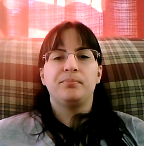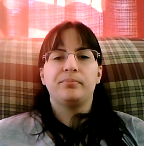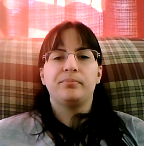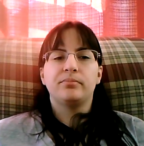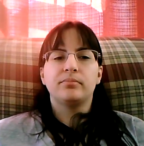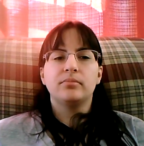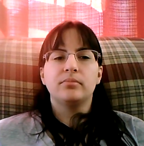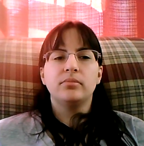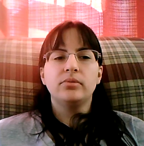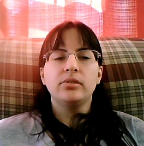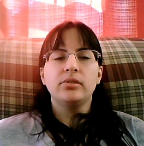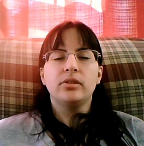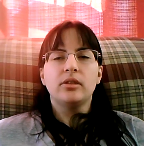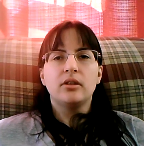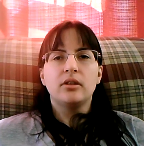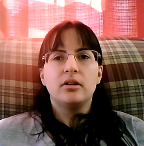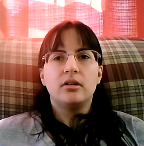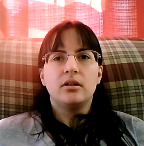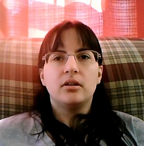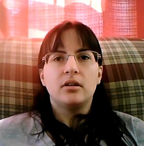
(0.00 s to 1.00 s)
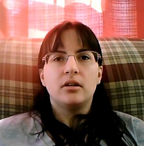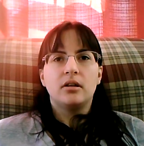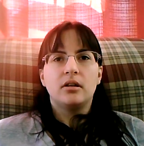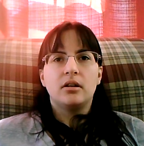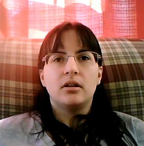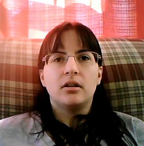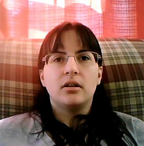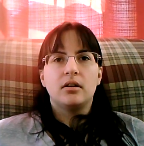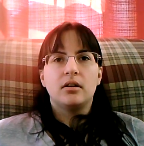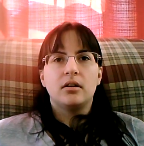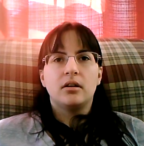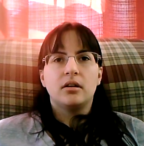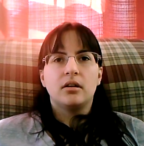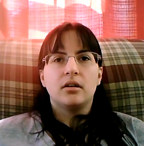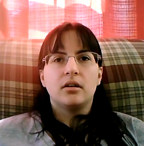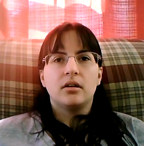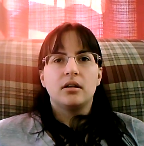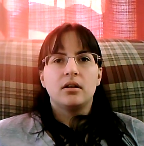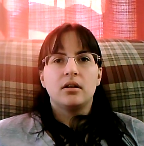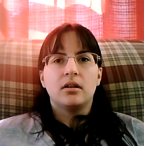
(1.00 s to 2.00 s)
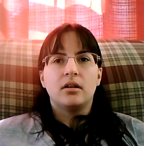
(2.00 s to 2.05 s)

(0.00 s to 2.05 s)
Nothing is said.